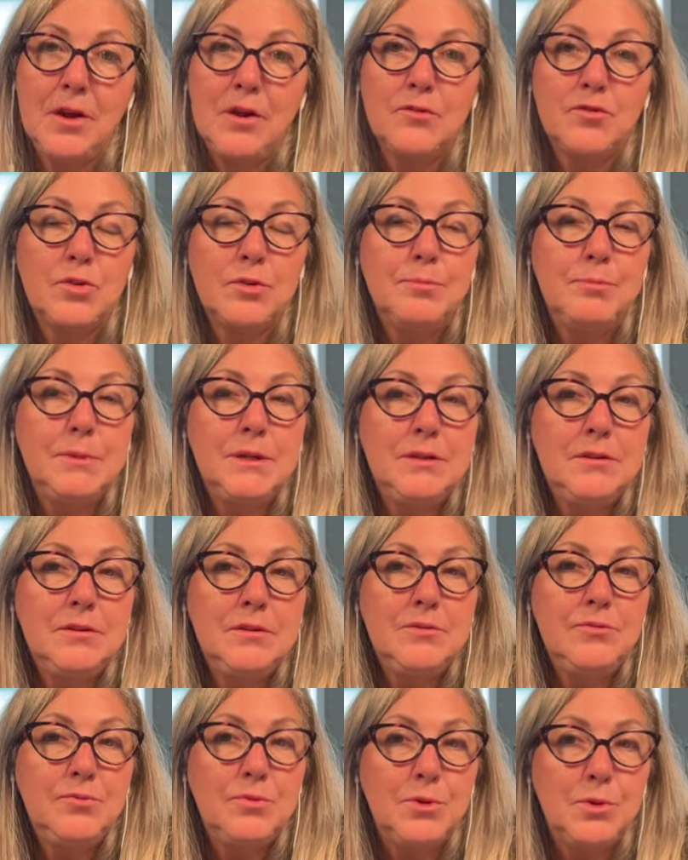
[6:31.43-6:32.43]

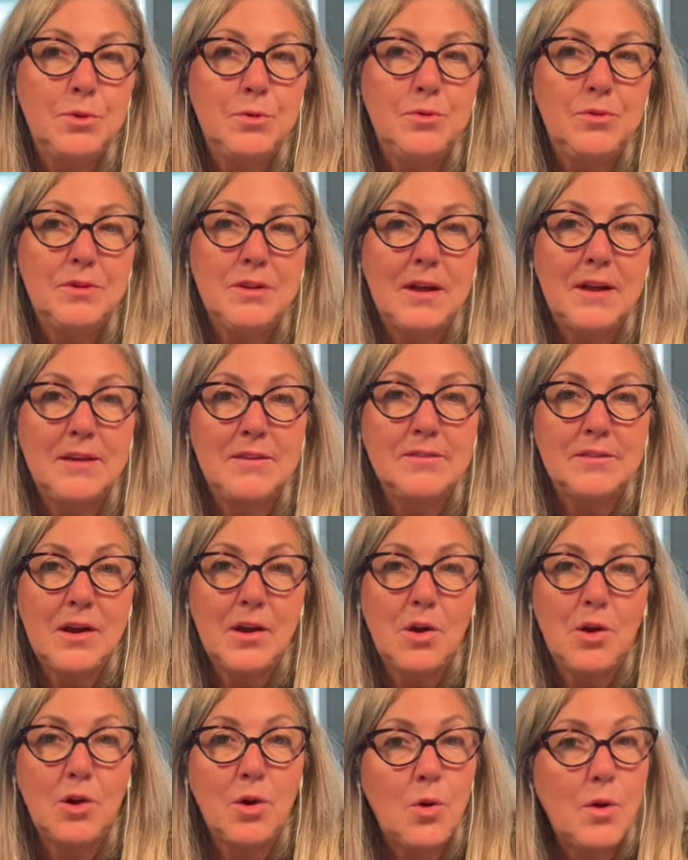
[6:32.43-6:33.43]
fermented foods like
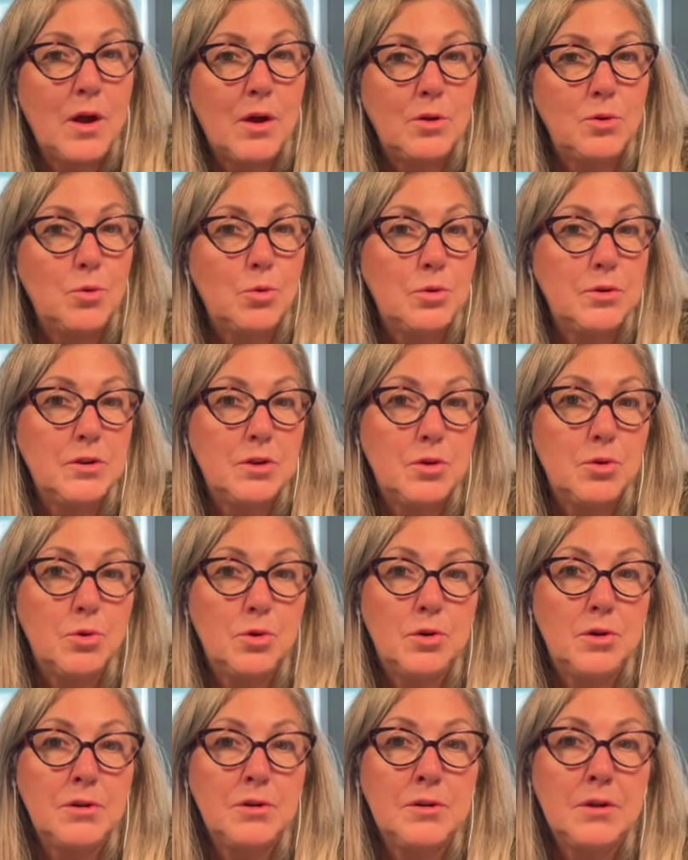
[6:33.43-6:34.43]
sauerkraut or
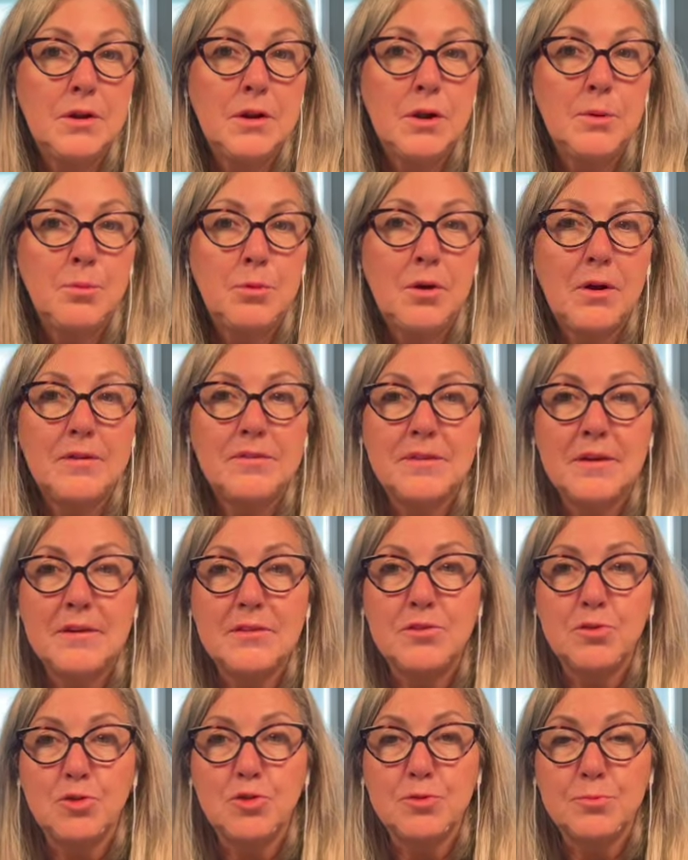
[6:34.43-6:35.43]
yogurt,
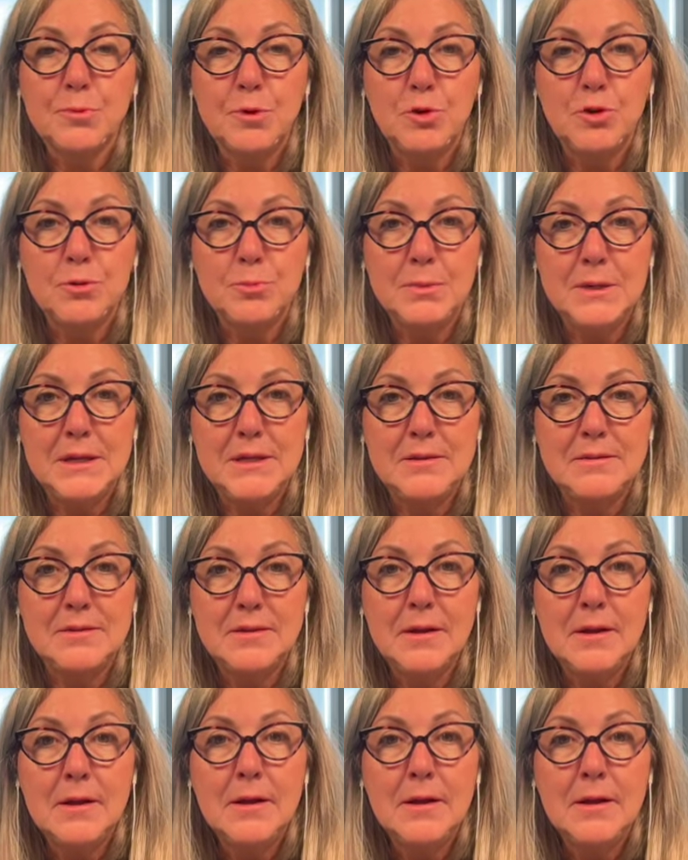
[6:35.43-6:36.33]
processed or smoked meats,